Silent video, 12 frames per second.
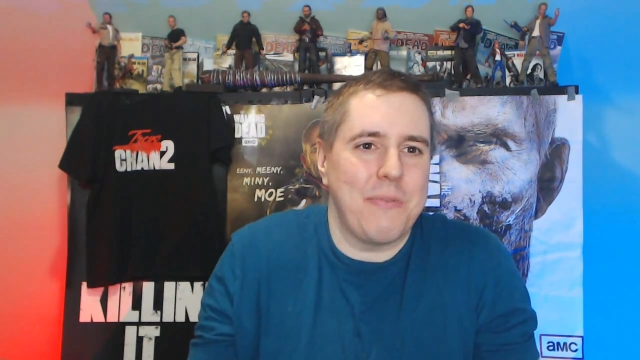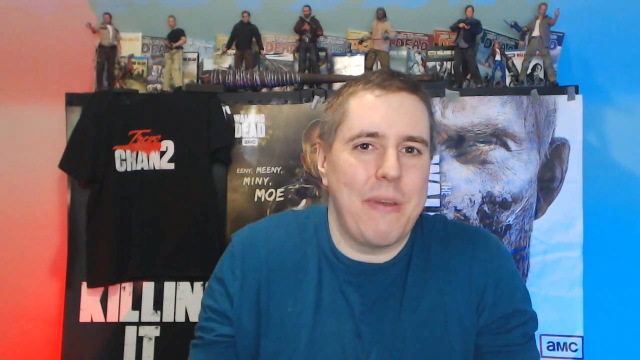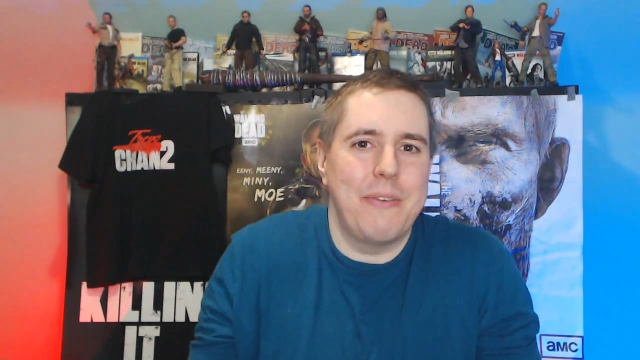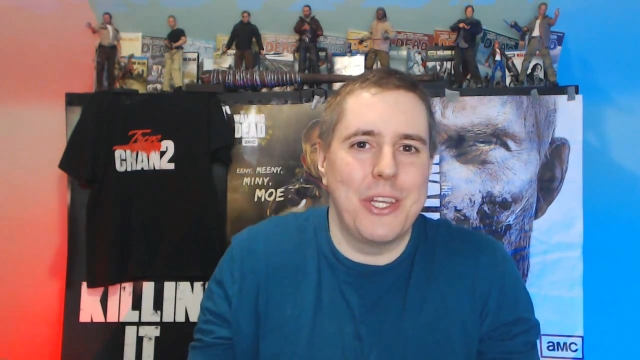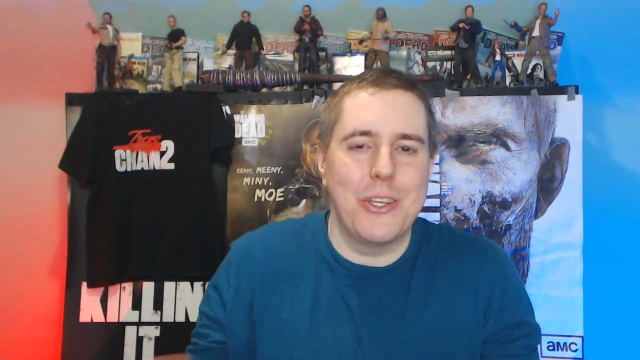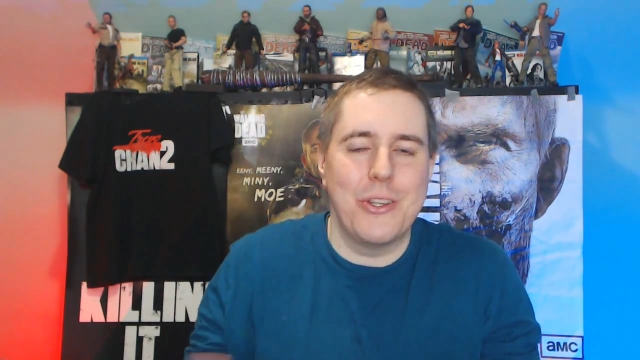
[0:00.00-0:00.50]

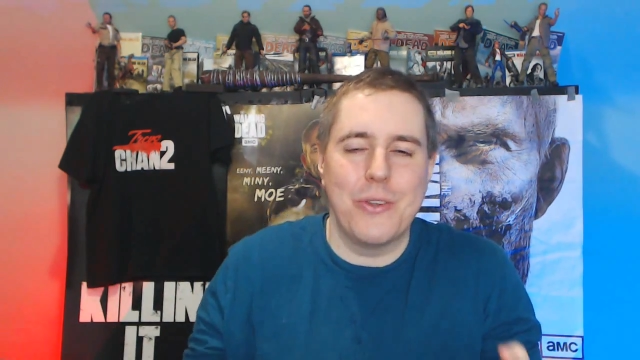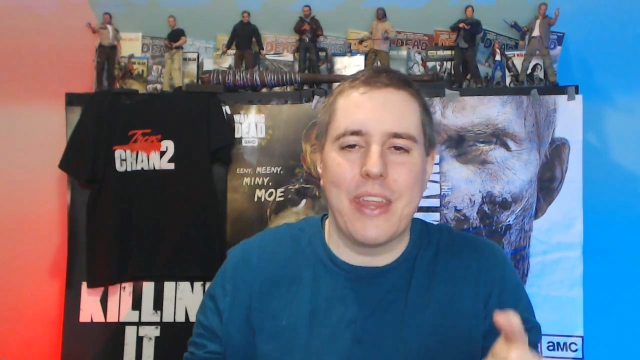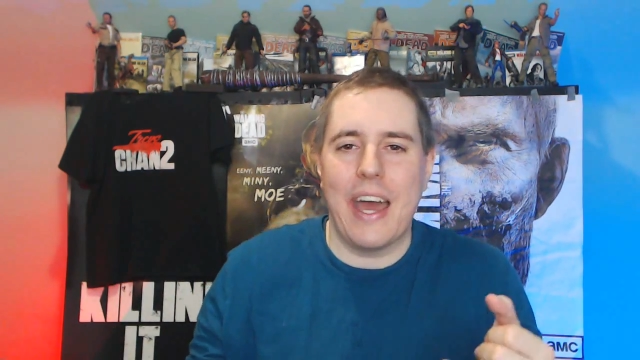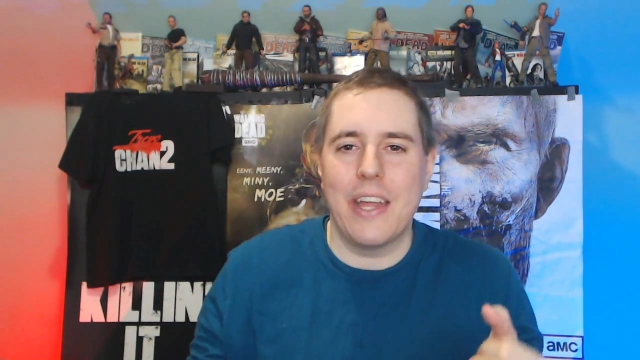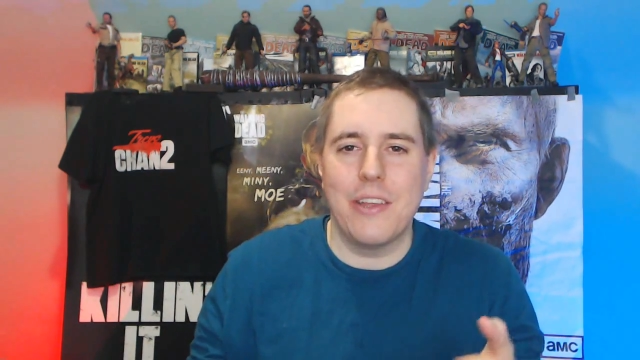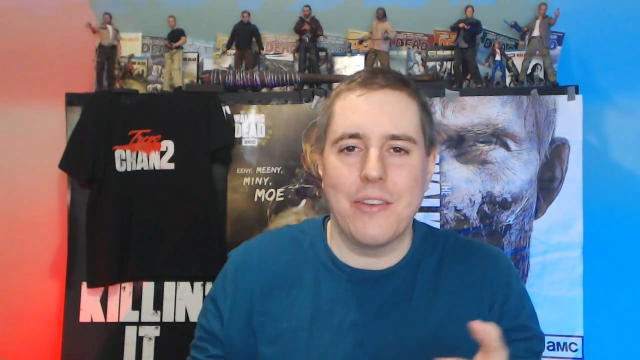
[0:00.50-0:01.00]
Maybe you do
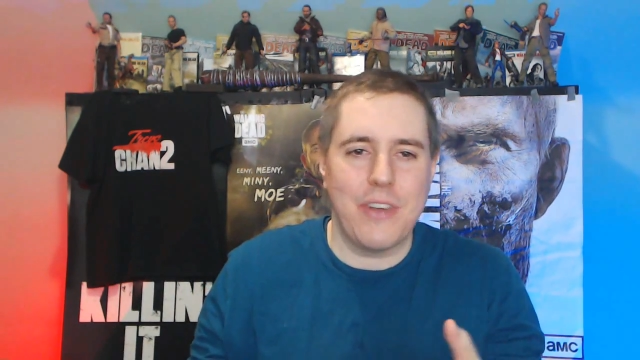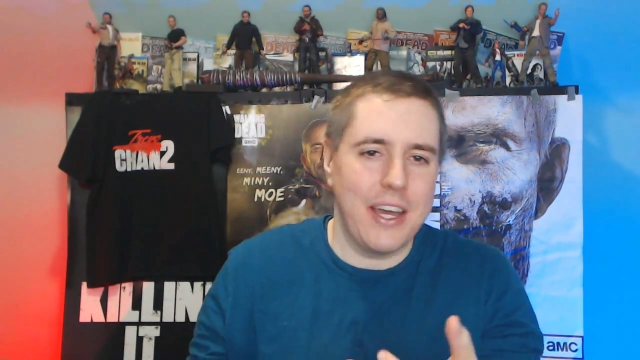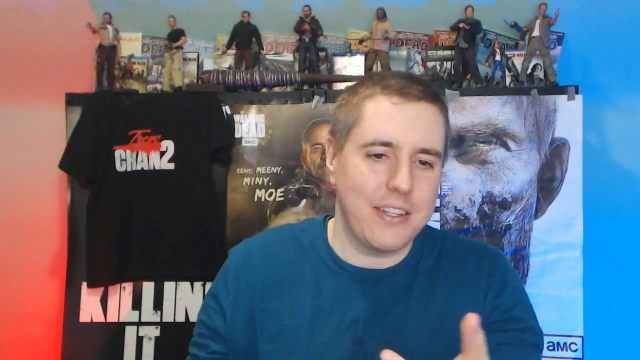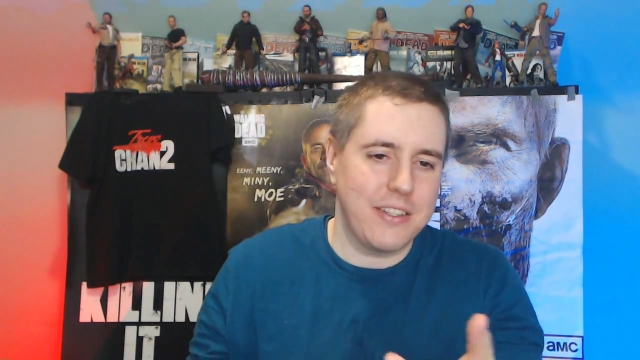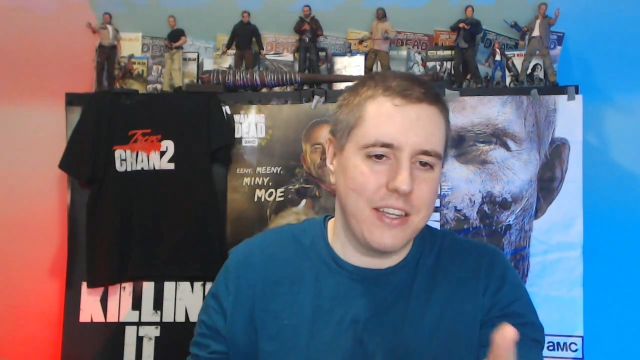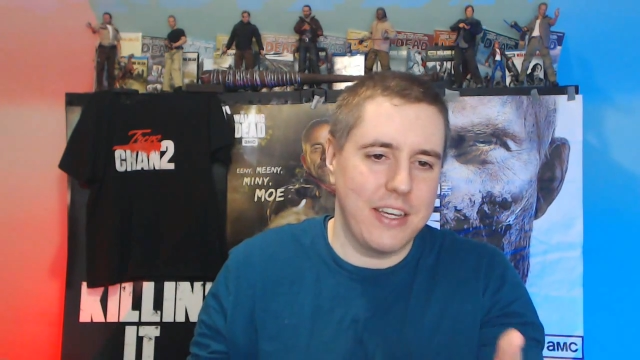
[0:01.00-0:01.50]
that. You've
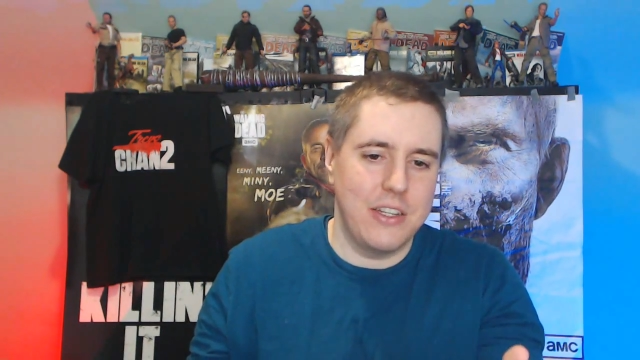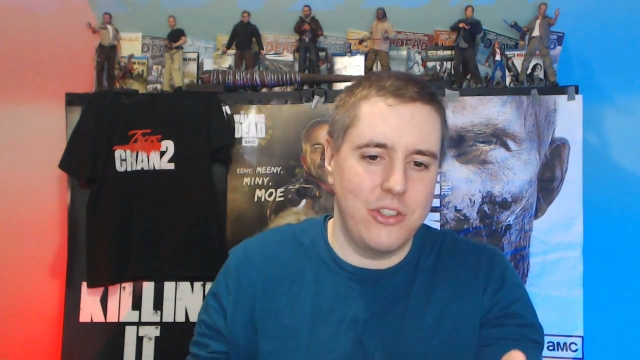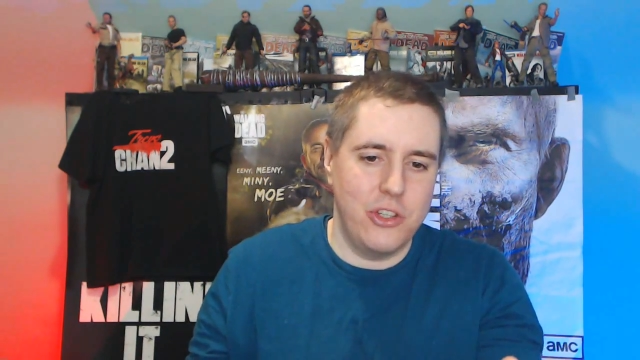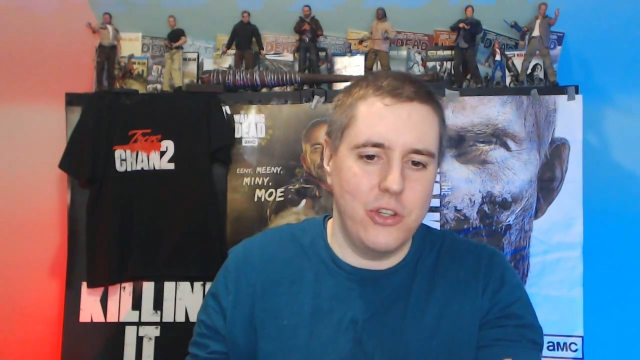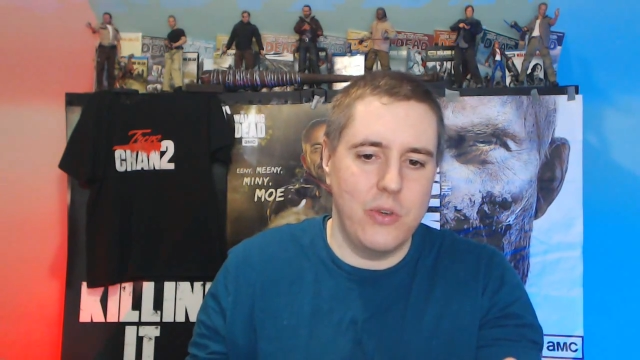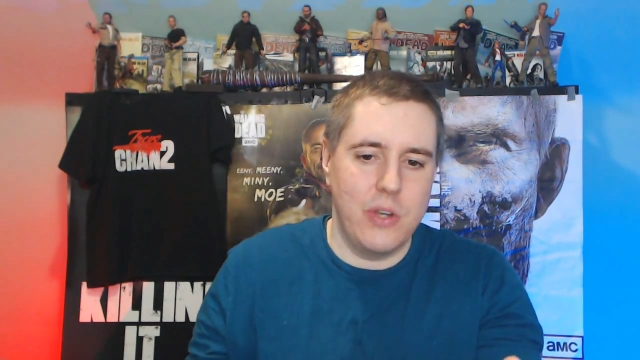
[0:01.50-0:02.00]
got uh,
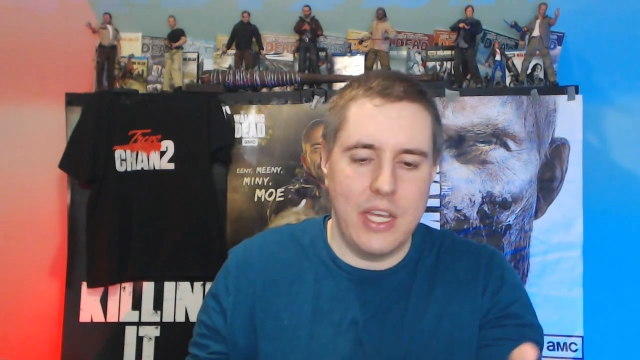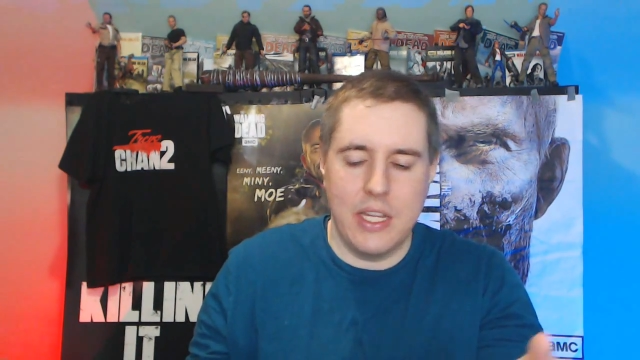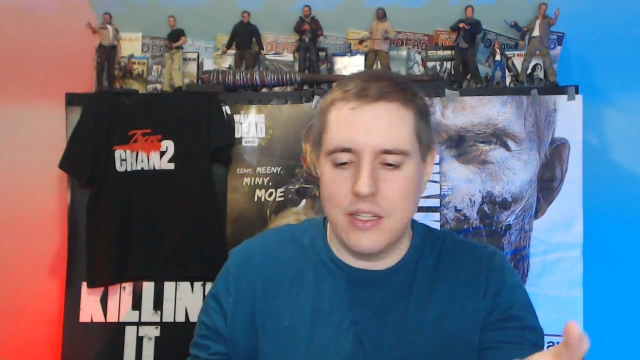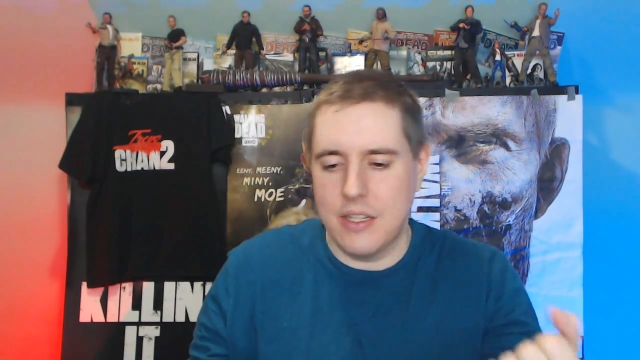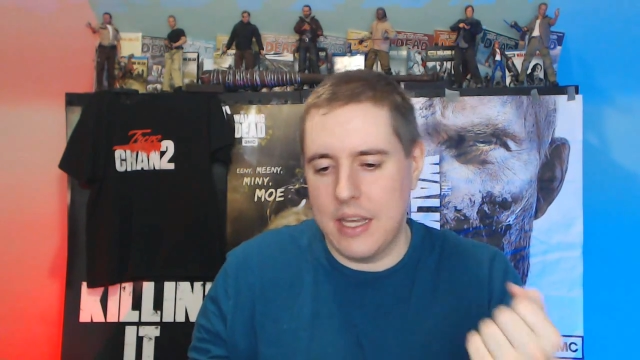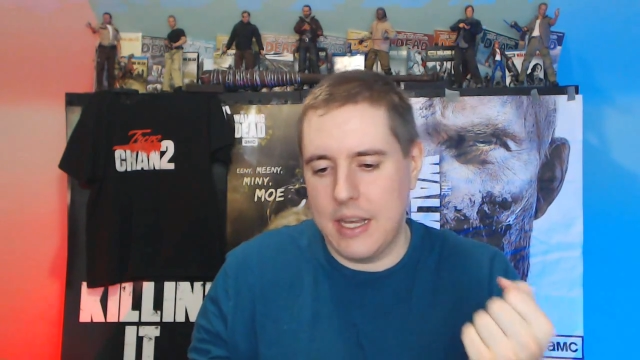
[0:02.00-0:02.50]
June
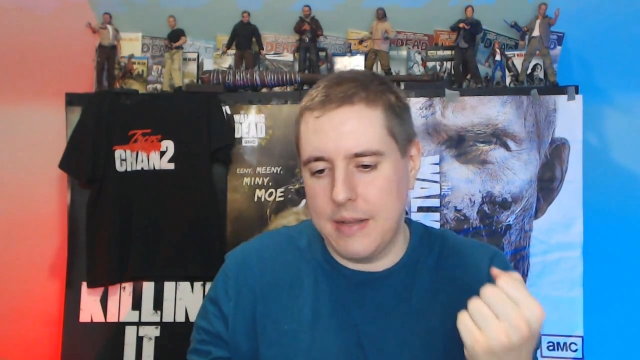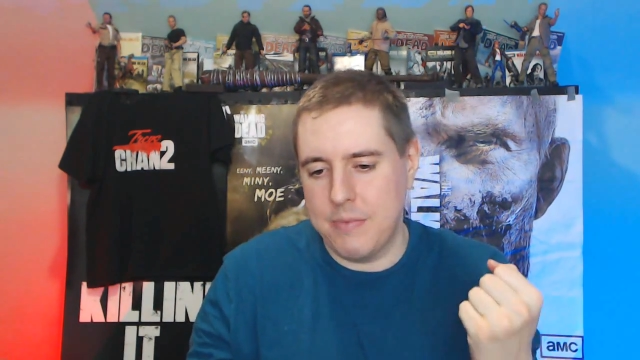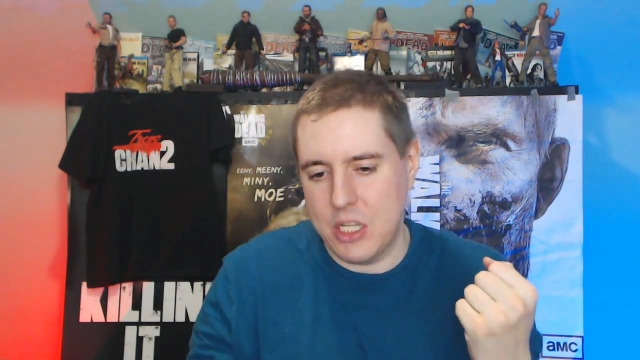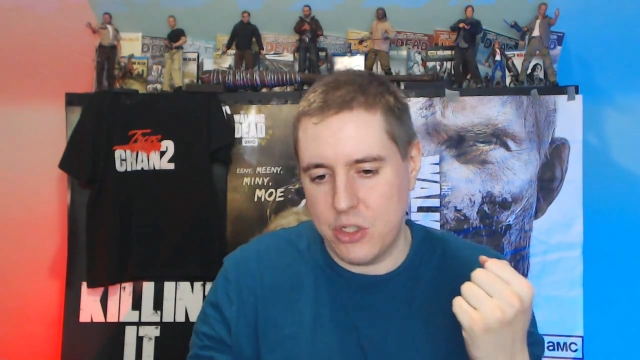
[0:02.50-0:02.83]
and um,